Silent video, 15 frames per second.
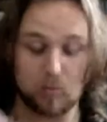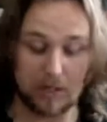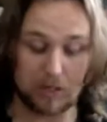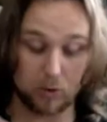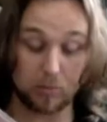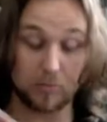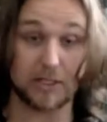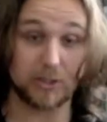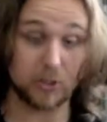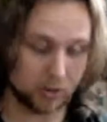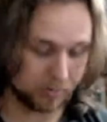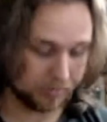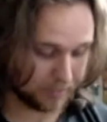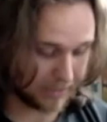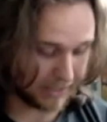when I opened it
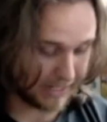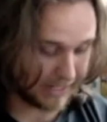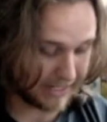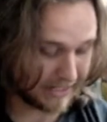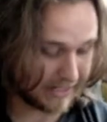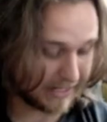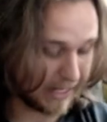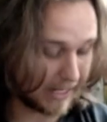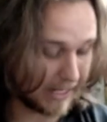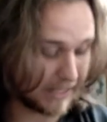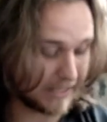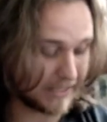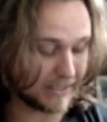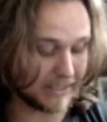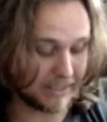up, it
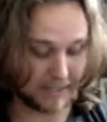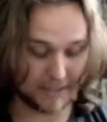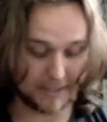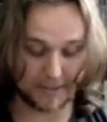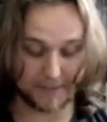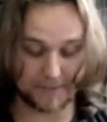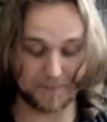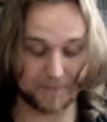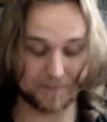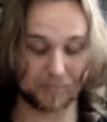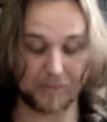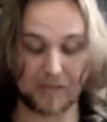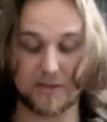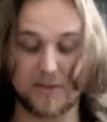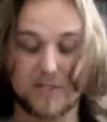had
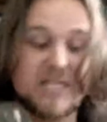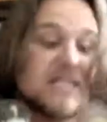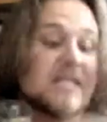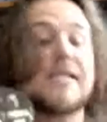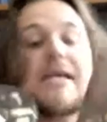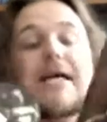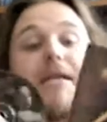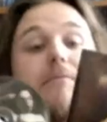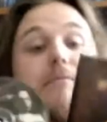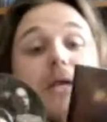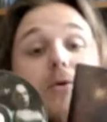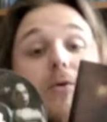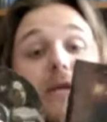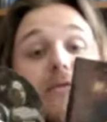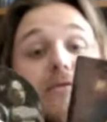the disc and
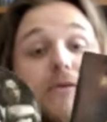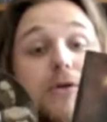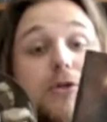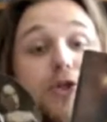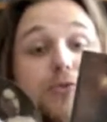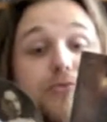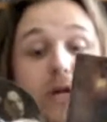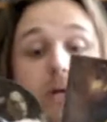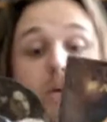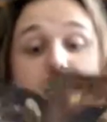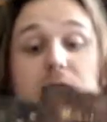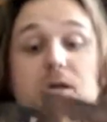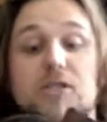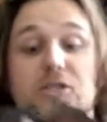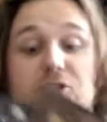manual in for Tomb Raider
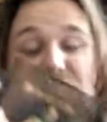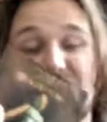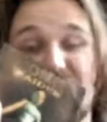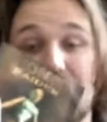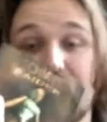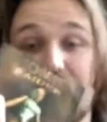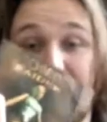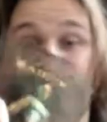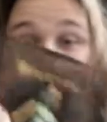1, so I just need to find a